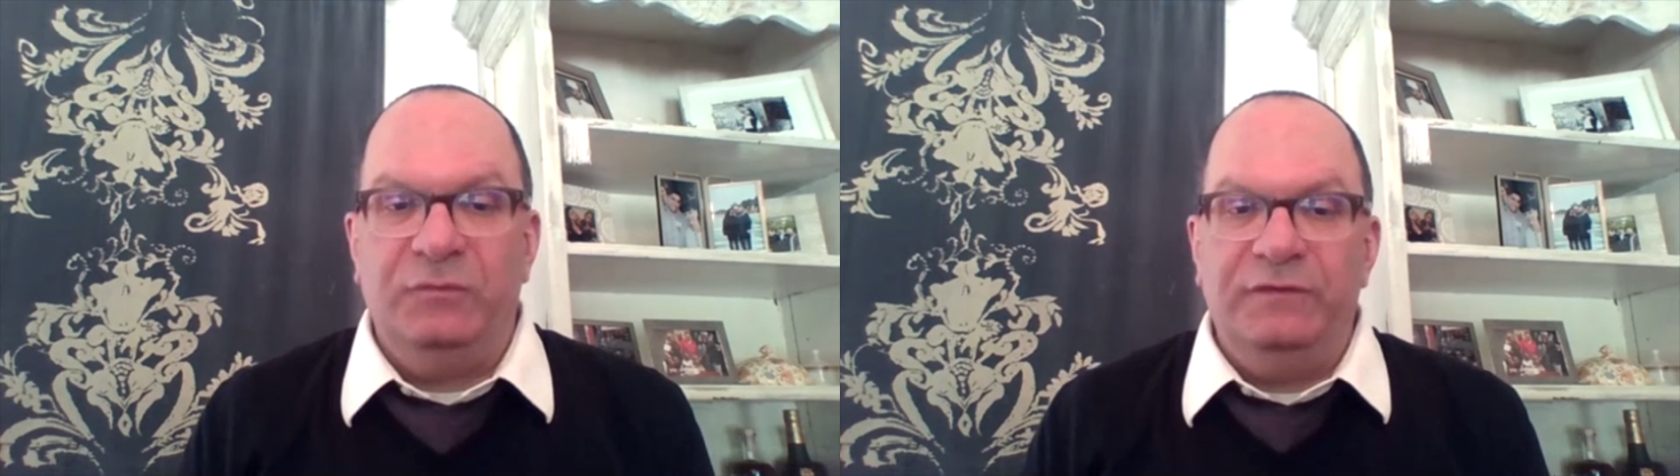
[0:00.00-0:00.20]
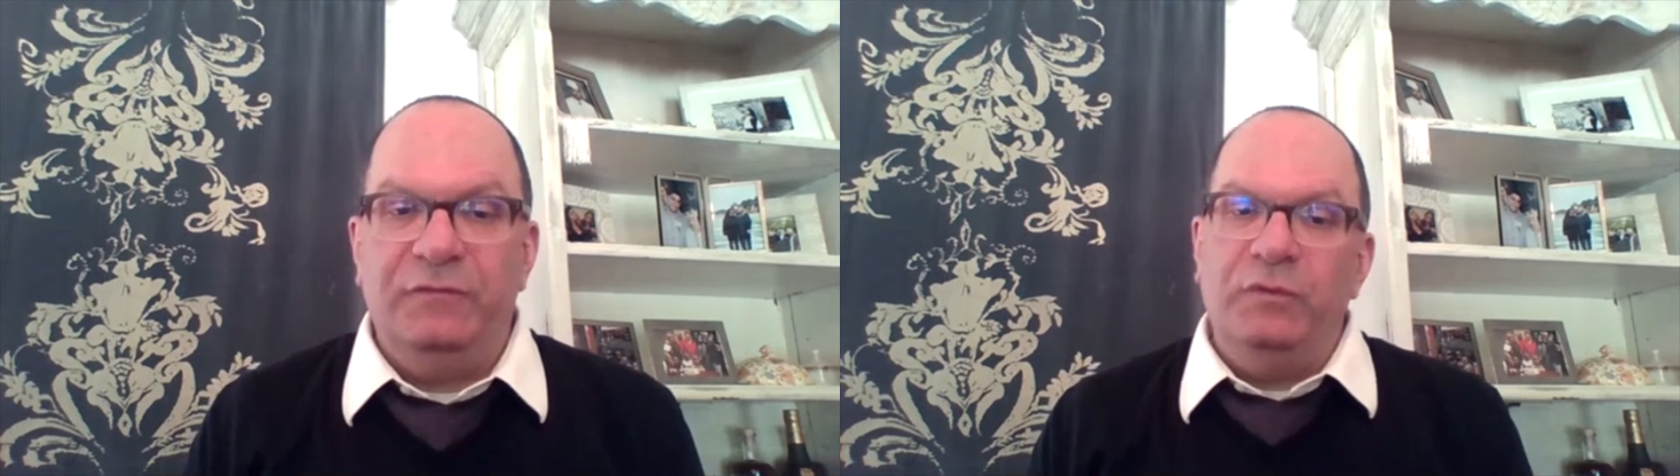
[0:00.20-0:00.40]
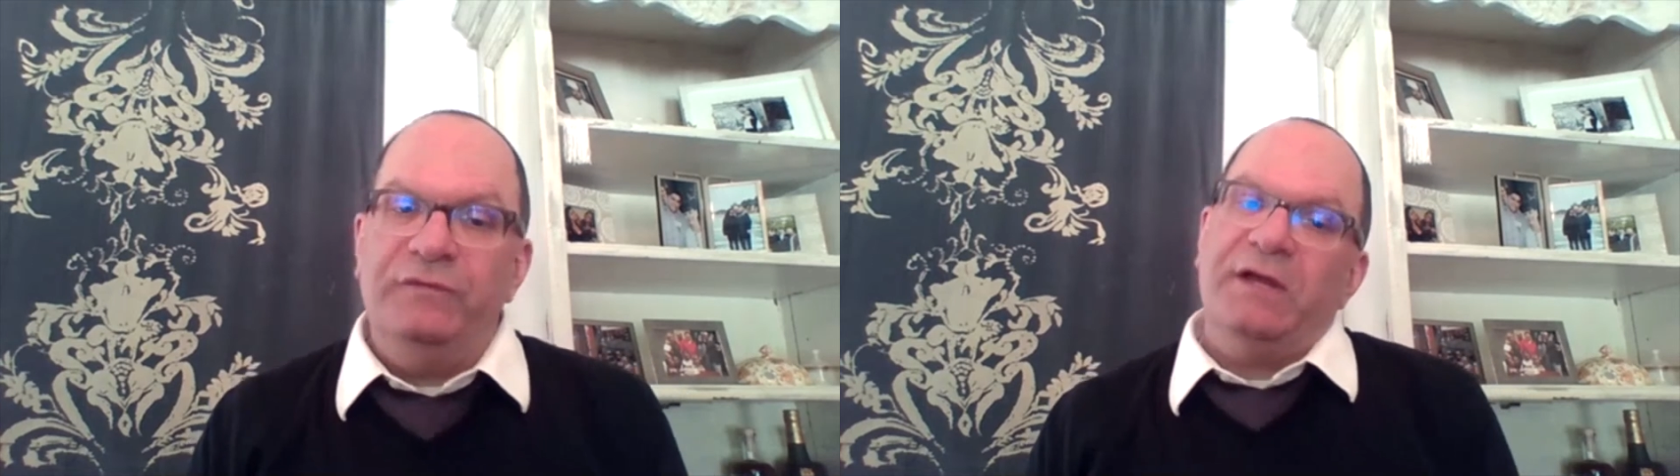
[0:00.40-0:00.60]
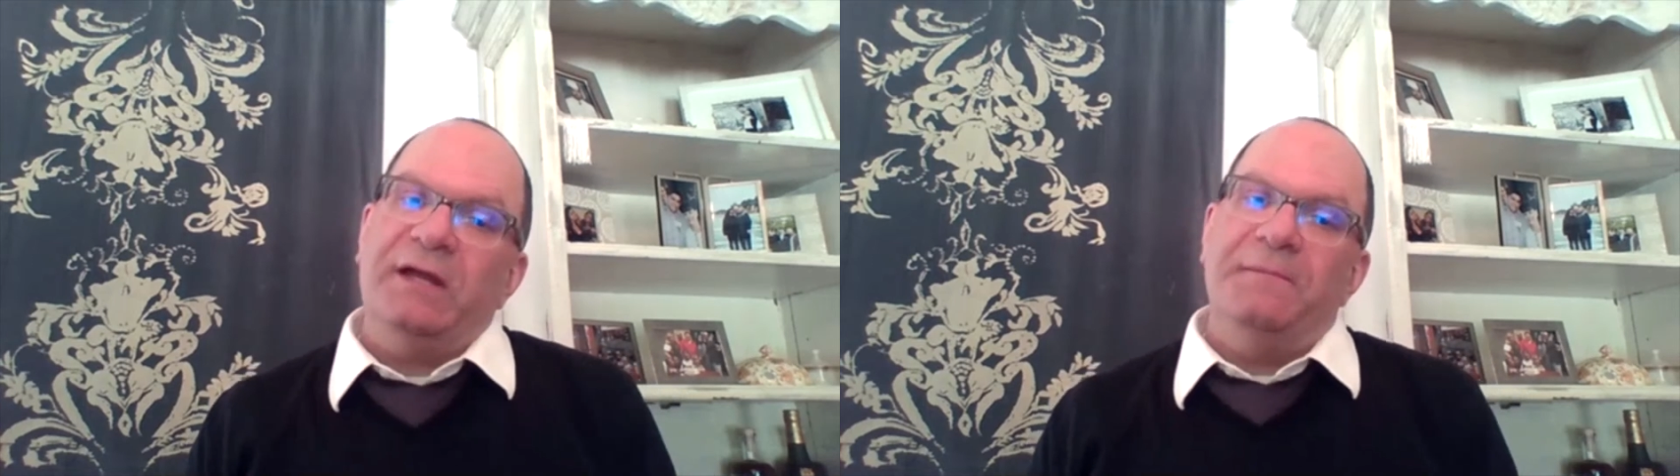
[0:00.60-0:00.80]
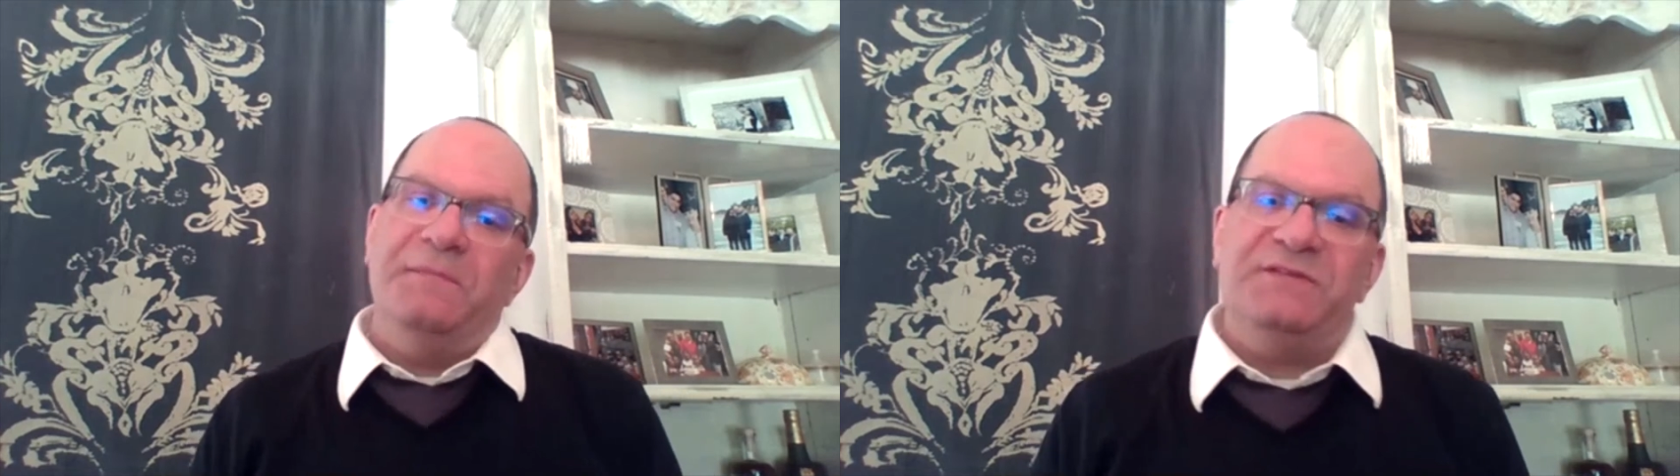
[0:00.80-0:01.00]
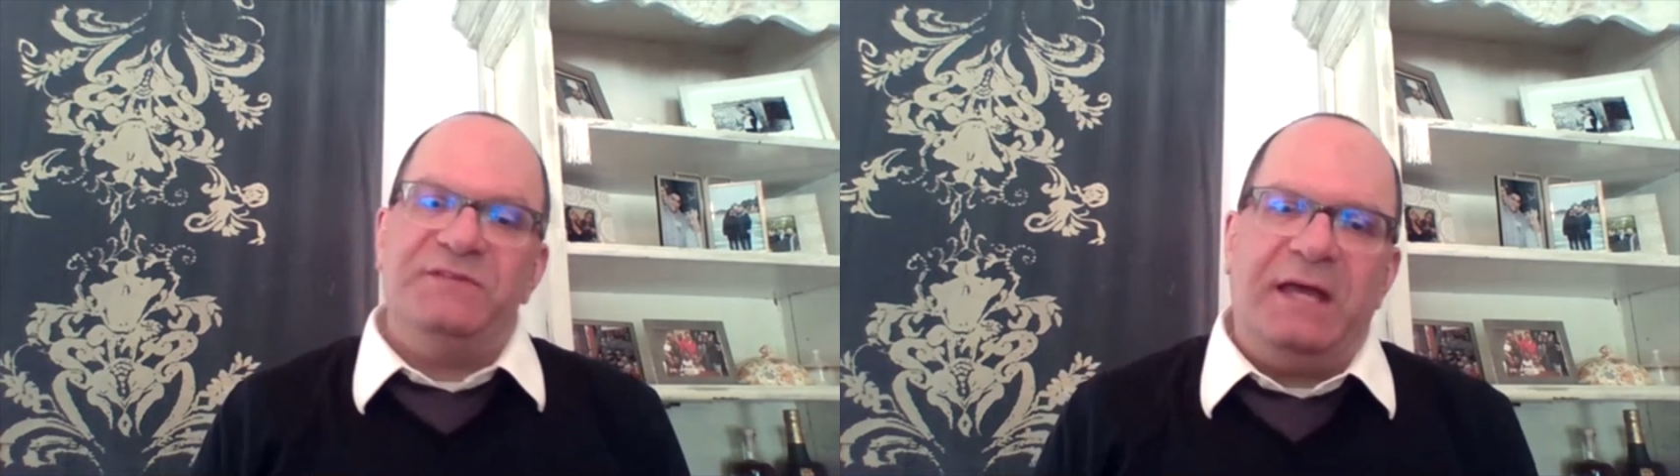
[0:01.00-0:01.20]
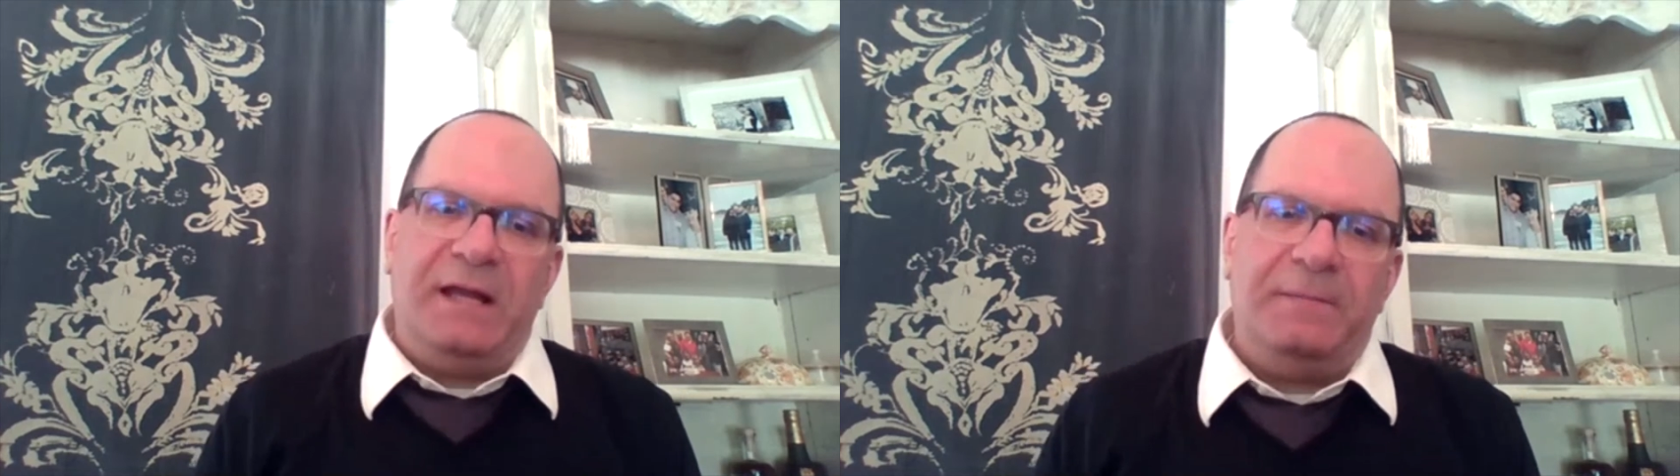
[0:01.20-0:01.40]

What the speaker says: We've kind of missed that